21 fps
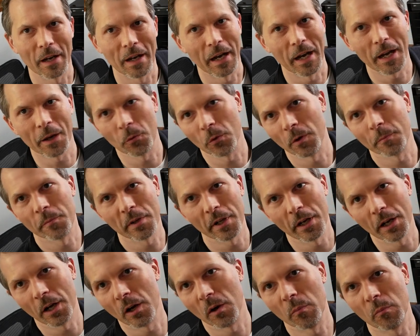I ripped it
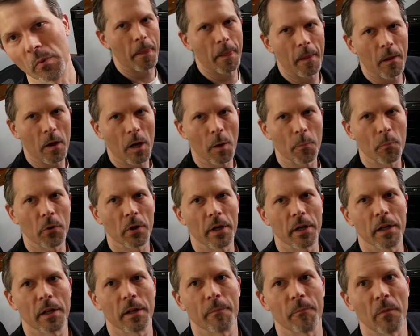out. I put
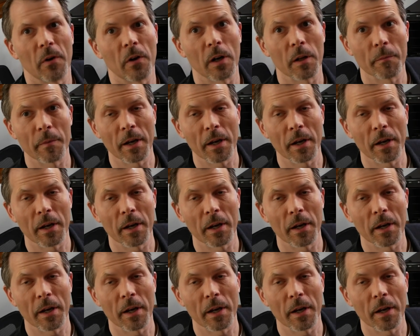in one of